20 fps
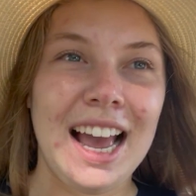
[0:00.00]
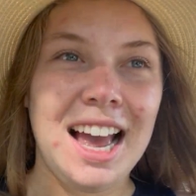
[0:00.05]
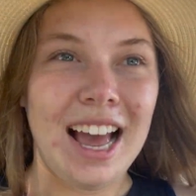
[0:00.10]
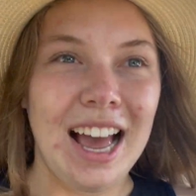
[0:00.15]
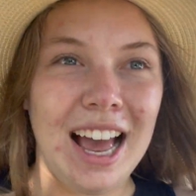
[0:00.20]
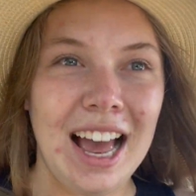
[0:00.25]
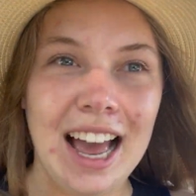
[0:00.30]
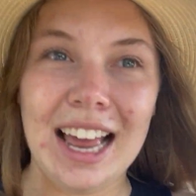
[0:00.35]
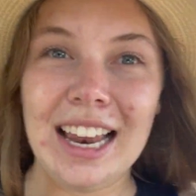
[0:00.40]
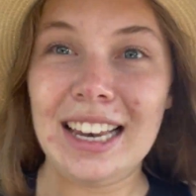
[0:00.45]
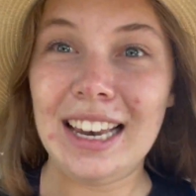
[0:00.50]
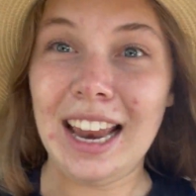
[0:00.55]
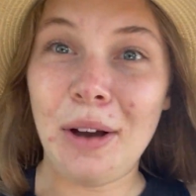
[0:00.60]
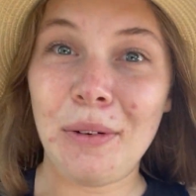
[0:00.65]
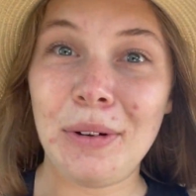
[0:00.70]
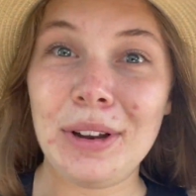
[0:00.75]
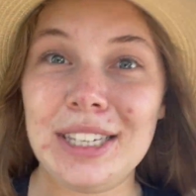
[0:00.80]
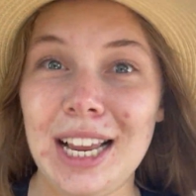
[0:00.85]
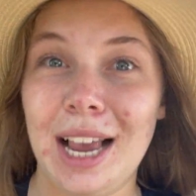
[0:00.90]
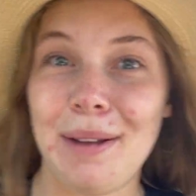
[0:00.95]
Now
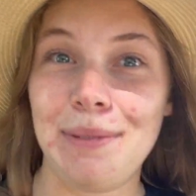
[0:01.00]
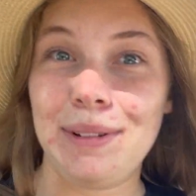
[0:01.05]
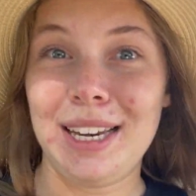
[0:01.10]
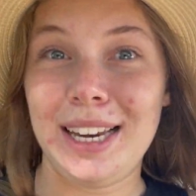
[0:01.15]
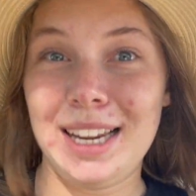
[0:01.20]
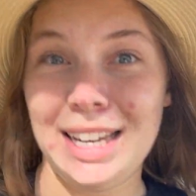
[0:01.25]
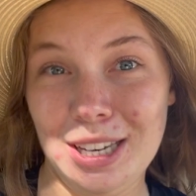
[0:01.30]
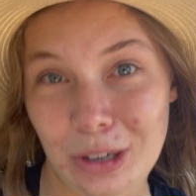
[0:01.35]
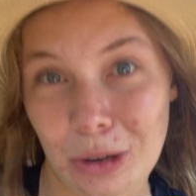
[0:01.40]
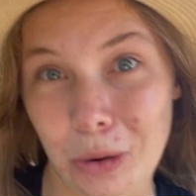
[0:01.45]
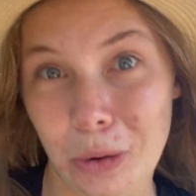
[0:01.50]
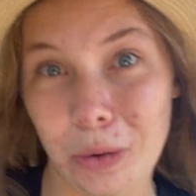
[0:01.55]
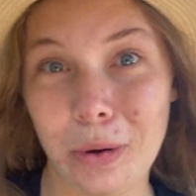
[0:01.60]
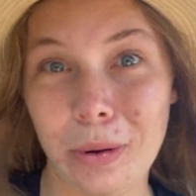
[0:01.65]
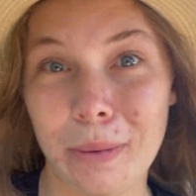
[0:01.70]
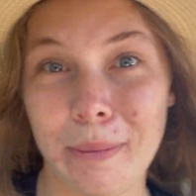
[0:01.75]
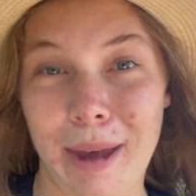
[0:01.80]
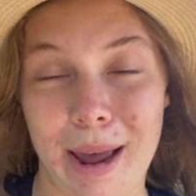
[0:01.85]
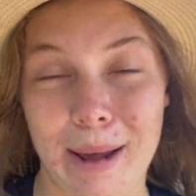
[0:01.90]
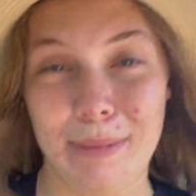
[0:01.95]
we typed it into Google
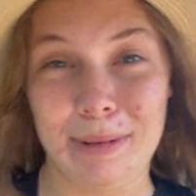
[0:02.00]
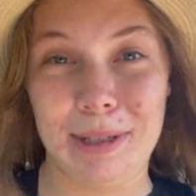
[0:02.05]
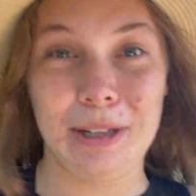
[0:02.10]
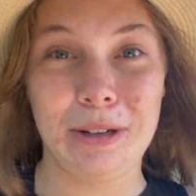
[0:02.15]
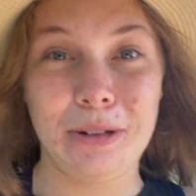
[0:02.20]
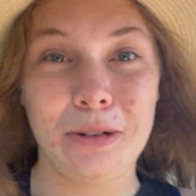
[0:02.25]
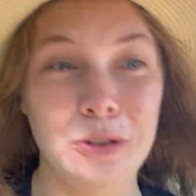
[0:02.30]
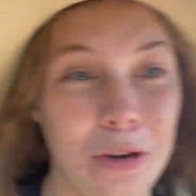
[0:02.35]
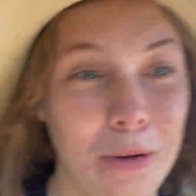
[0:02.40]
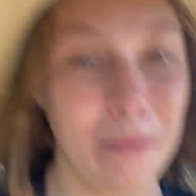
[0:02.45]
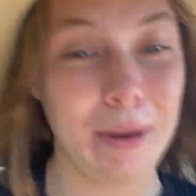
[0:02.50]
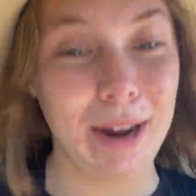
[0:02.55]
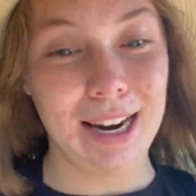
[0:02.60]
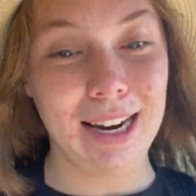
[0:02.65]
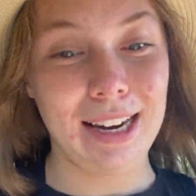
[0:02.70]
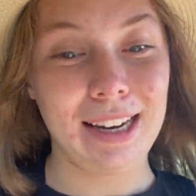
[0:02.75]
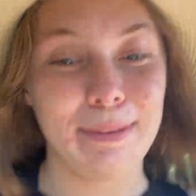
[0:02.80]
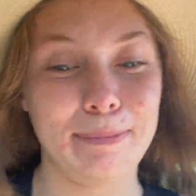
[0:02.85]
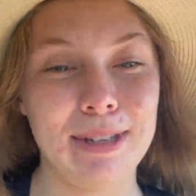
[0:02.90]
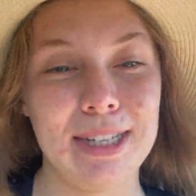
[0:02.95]
Maps, and Google
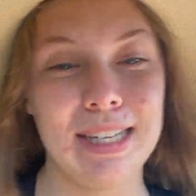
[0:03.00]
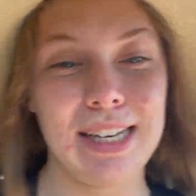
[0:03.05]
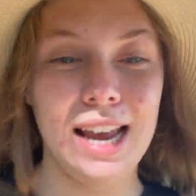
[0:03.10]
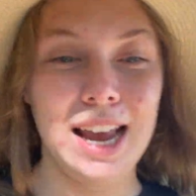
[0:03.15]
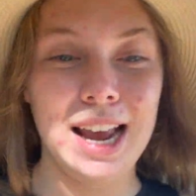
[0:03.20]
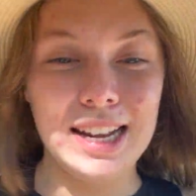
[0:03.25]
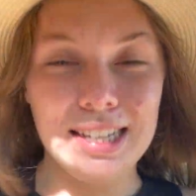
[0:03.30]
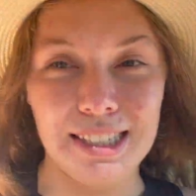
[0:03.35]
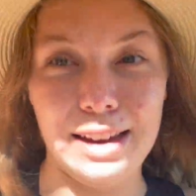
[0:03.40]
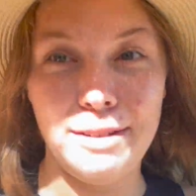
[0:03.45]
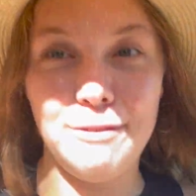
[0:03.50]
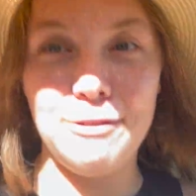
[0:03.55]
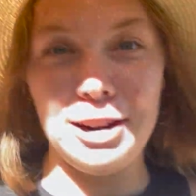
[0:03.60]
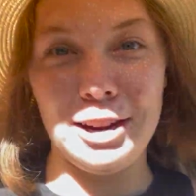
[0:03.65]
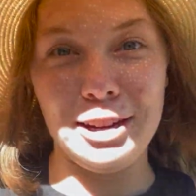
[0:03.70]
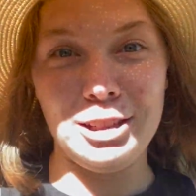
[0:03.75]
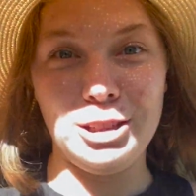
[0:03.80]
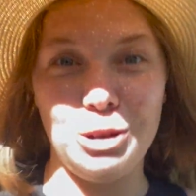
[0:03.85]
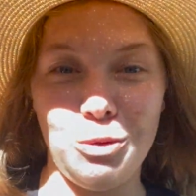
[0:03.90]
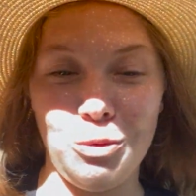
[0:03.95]
Maps has given
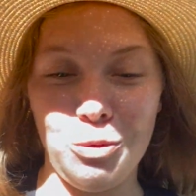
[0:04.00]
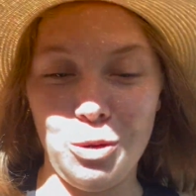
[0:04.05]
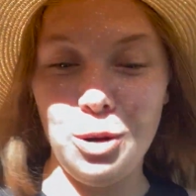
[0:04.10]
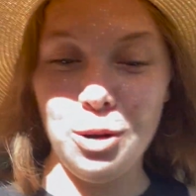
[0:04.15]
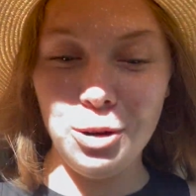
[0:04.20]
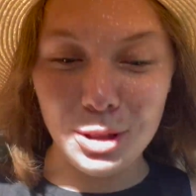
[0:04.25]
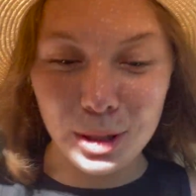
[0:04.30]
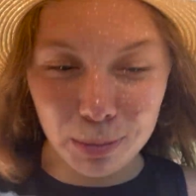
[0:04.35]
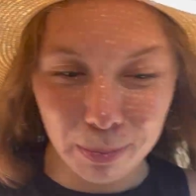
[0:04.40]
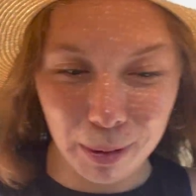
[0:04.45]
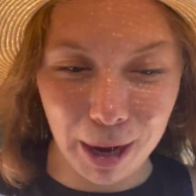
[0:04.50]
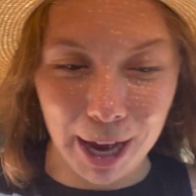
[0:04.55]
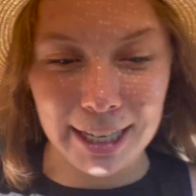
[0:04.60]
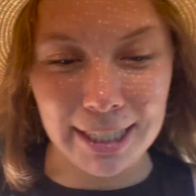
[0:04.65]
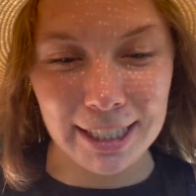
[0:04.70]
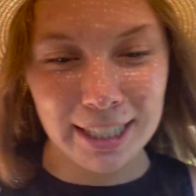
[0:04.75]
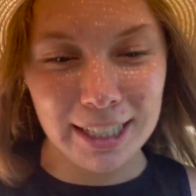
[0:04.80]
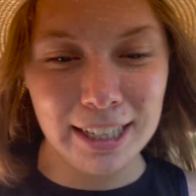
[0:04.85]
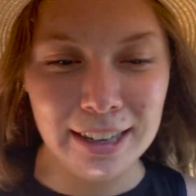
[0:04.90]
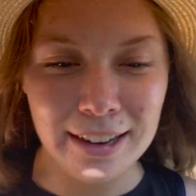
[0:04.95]
us a route,
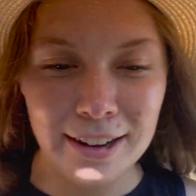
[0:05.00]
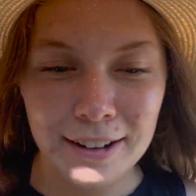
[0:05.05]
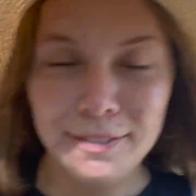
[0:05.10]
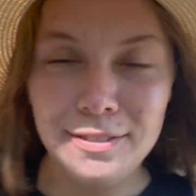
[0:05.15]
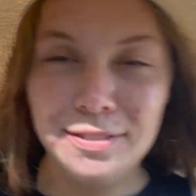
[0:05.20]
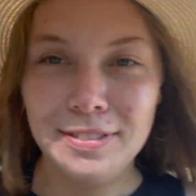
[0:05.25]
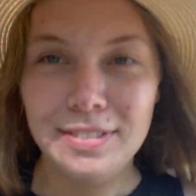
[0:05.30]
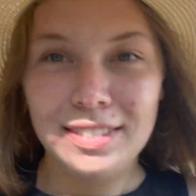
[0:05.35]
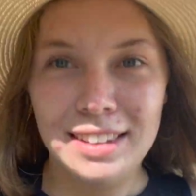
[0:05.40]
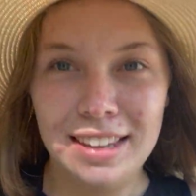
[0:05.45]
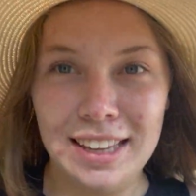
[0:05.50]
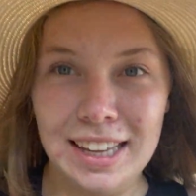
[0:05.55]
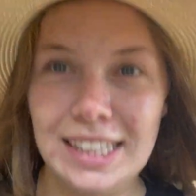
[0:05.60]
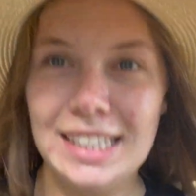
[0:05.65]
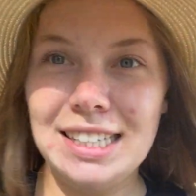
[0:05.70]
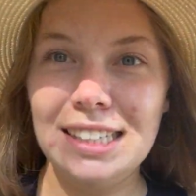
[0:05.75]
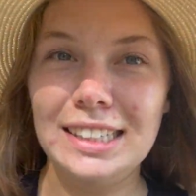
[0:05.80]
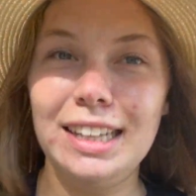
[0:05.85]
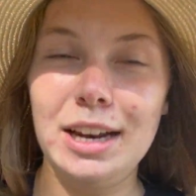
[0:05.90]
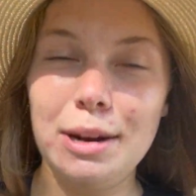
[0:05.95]
but
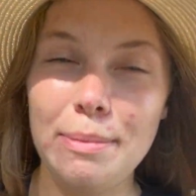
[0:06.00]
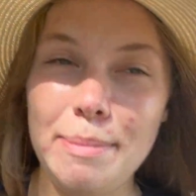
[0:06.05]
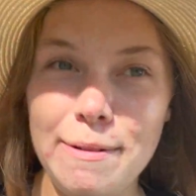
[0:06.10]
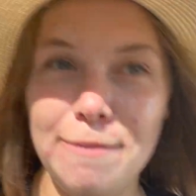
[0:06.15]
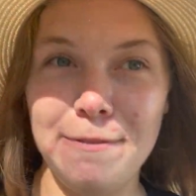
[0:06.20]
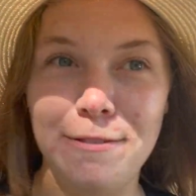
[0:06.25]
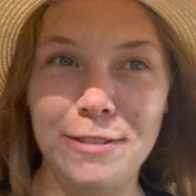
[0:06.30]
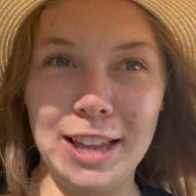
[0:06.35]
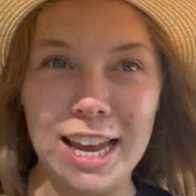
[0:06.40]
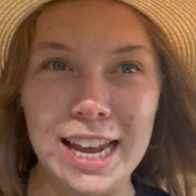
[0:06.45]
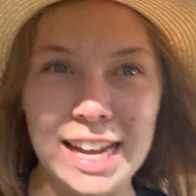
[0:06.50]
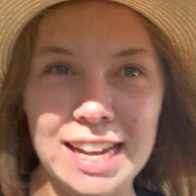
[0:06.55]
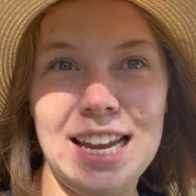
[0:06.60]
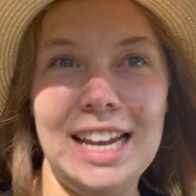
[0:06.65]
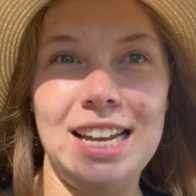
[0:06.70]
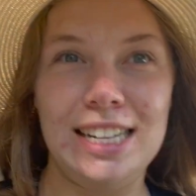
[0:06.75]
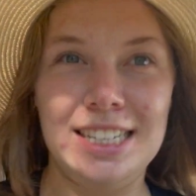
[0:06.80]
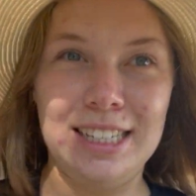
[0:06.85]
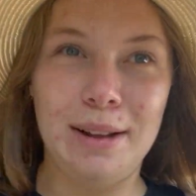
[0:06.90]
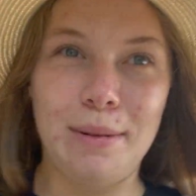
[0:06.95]
it's a little bit
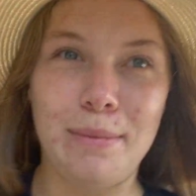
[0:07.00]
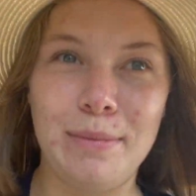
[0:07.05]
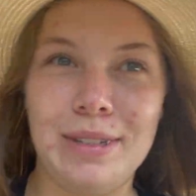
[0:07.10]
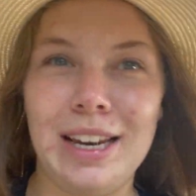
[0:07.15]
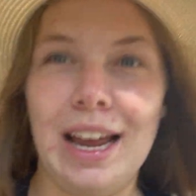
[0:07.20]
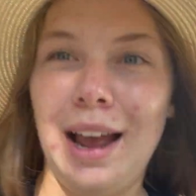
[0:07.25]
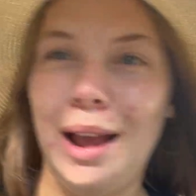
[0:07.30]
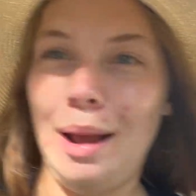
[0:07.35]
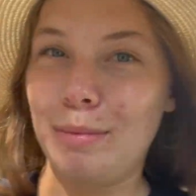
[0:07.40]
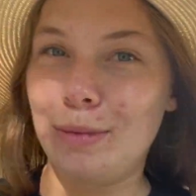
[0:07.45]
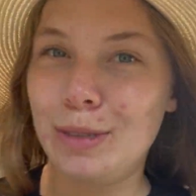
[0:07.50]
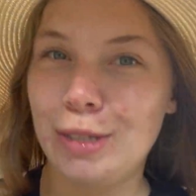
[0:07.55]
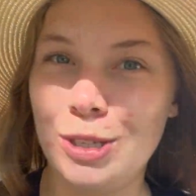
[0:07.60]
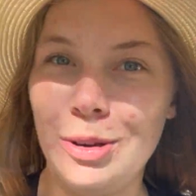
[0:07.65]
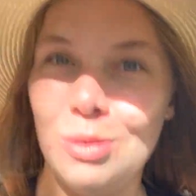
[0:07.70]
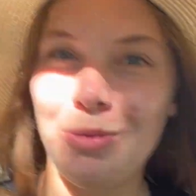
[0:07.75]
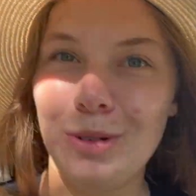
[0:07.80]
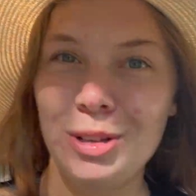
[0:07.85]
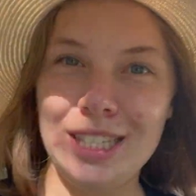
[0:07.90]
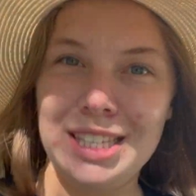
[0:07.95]
flaky sometimes.
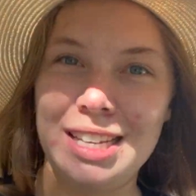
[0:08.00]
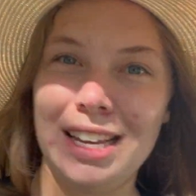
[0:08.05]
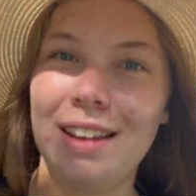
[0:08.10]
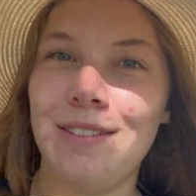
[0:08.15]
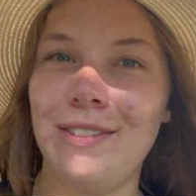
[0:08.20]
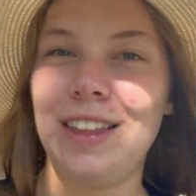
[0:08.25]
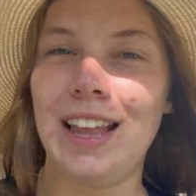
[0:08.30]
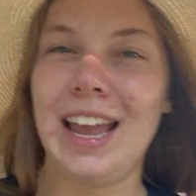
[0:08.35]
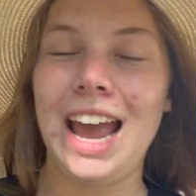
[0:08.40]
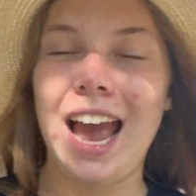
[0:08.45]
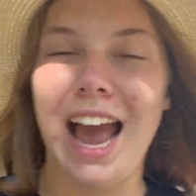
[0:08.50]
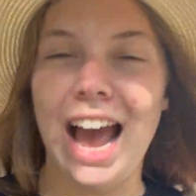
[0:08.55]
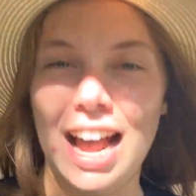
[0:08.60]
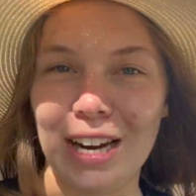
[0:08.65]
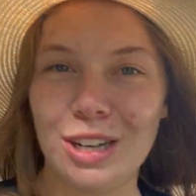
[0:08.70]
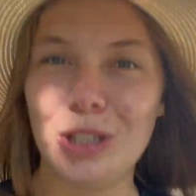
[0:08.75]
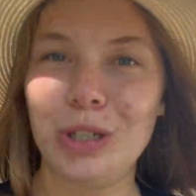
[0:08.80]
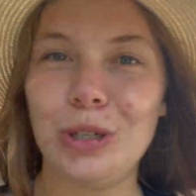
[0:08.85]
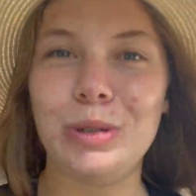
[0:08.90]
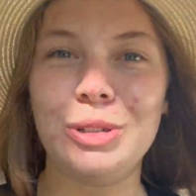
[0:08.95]
So we'll see if they
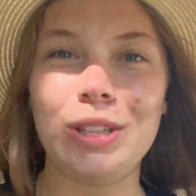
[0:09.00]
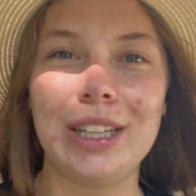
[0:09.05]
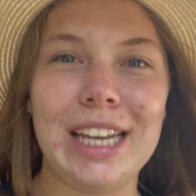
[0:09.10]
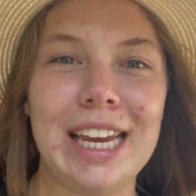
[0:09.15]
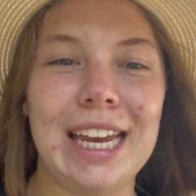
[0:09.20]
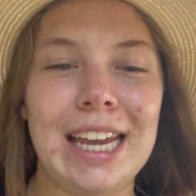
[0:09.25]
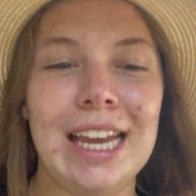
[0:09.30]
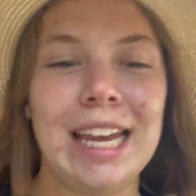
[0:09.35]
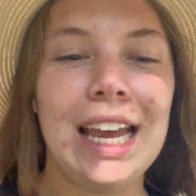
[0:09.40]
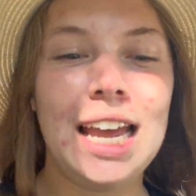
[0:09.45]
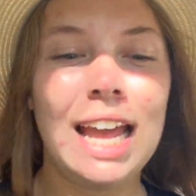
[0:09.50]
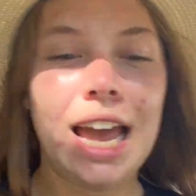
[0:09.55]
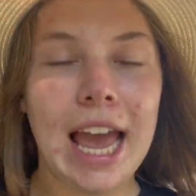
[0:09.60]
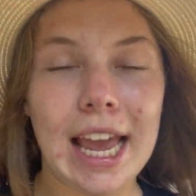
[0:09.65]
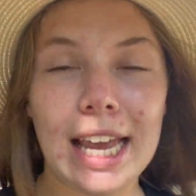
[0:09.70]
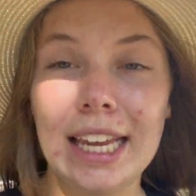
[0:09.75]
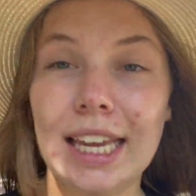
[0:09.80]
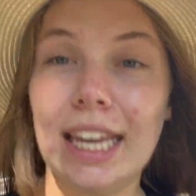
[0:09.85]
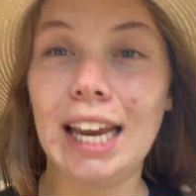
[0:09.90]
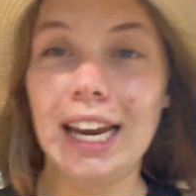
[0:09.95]
actually
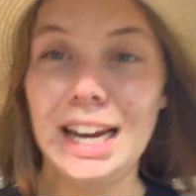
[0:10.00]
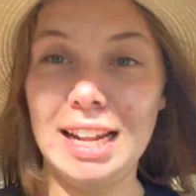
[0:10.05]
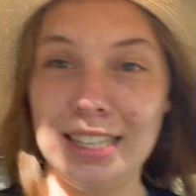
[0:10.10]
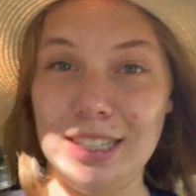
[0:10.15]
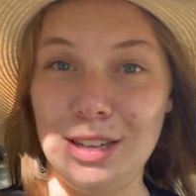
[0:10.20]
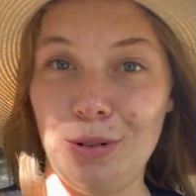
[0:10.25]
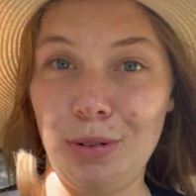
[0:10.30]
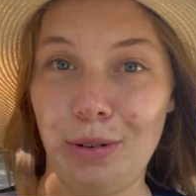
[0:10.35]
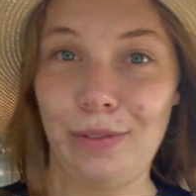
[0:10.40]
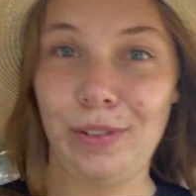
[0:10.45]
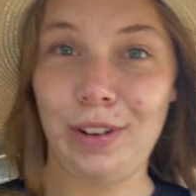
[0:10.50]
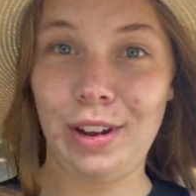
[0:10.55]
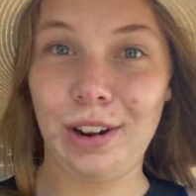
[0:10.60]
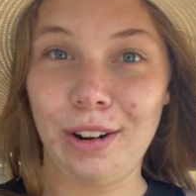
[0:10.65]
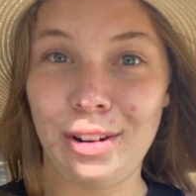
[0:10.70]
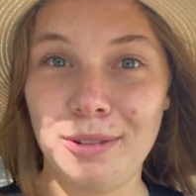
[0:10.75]
get us out of here.